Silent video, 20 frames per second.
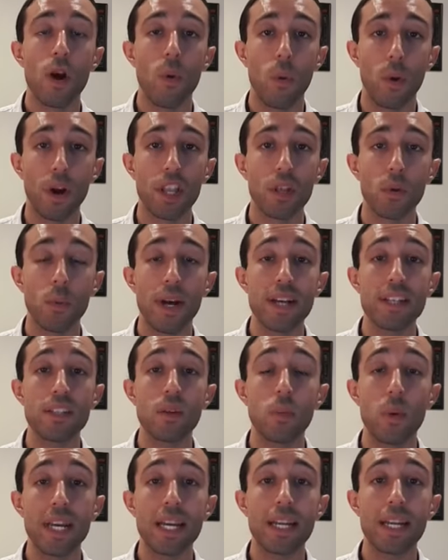One of the ways that
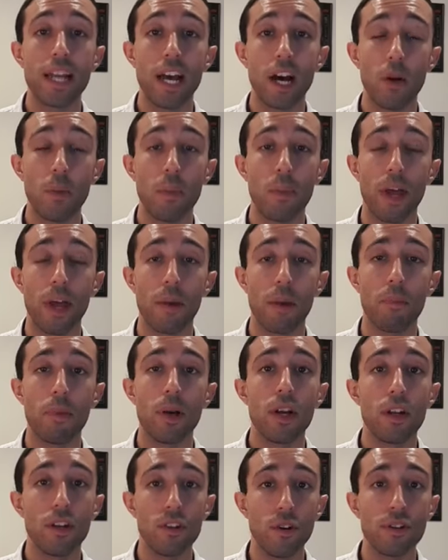we can help them,
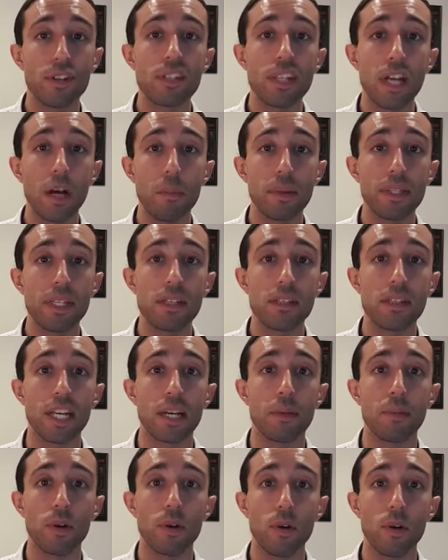not just helping the
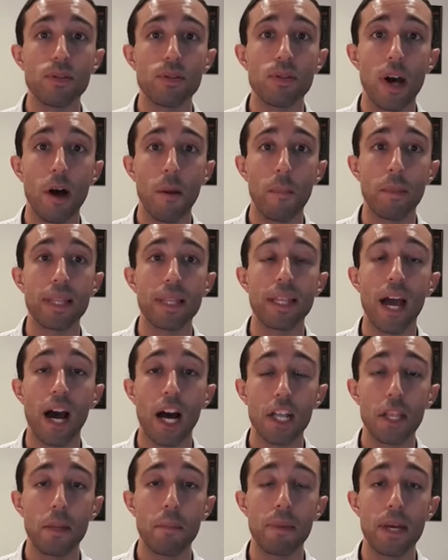sick, but also helping the
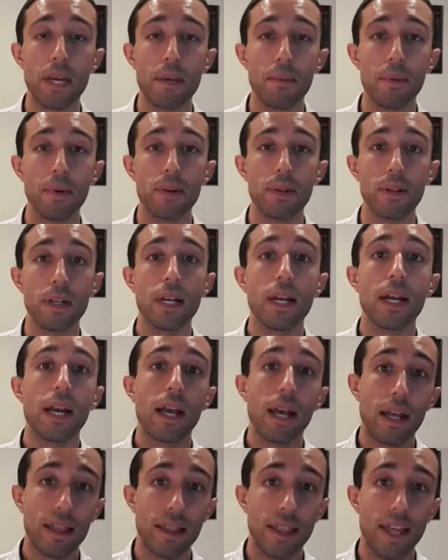other people
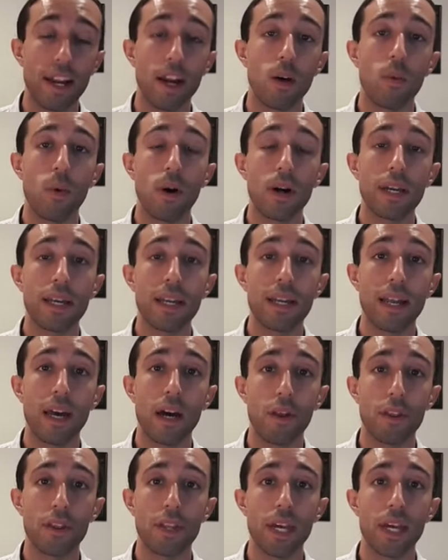that are working in
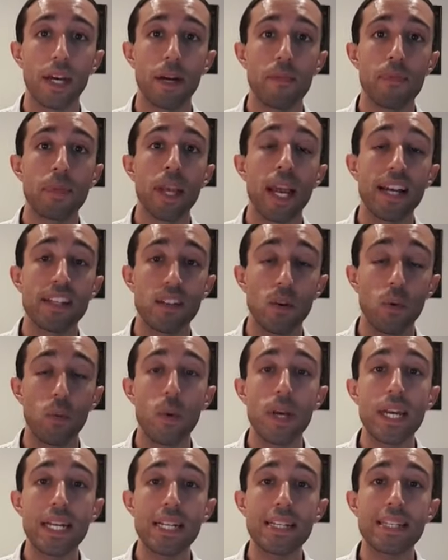healthcare, is that
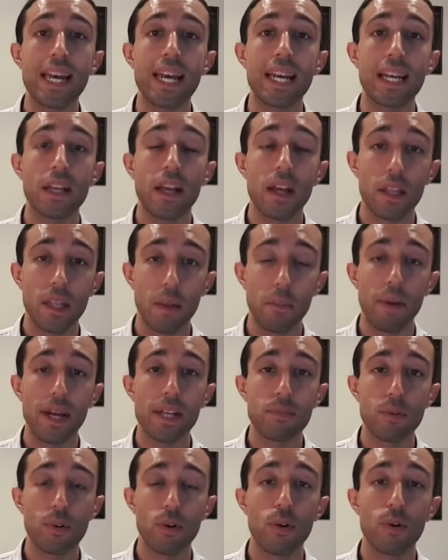we can take the
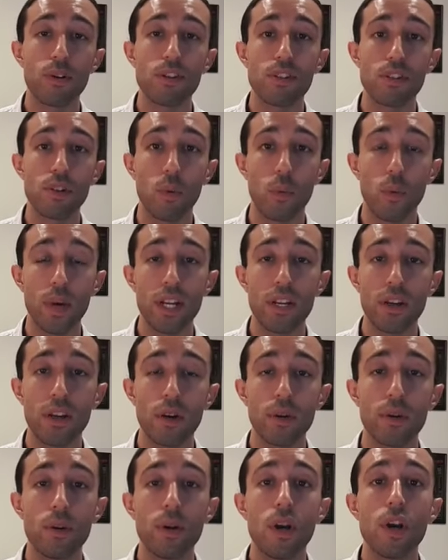best precautions that we
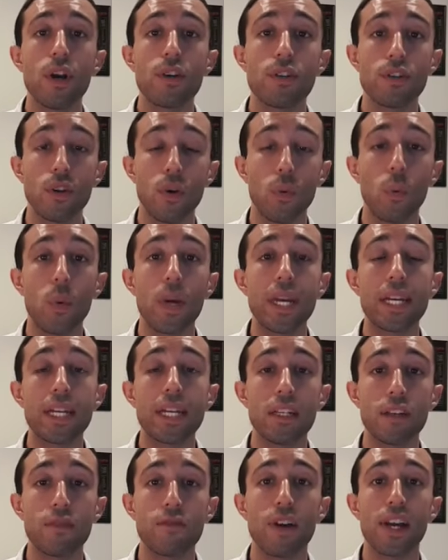know so that we
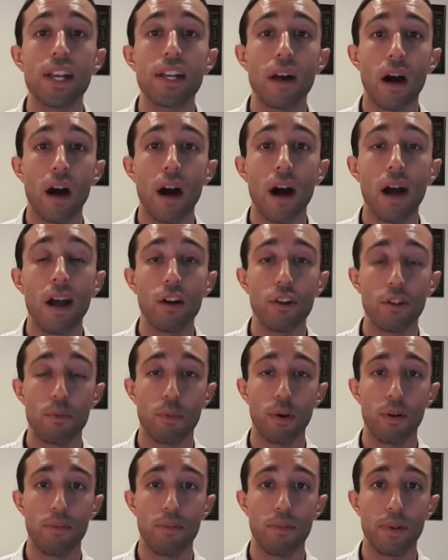can defend our health
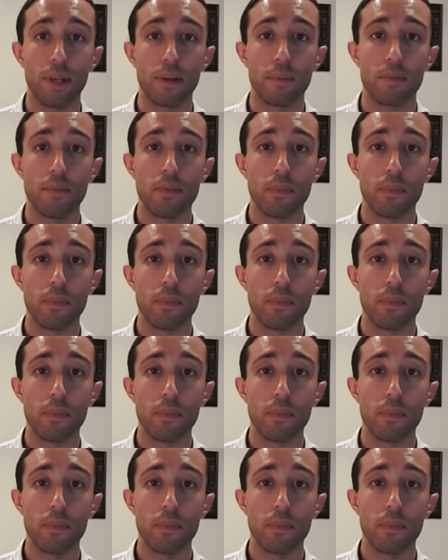properly.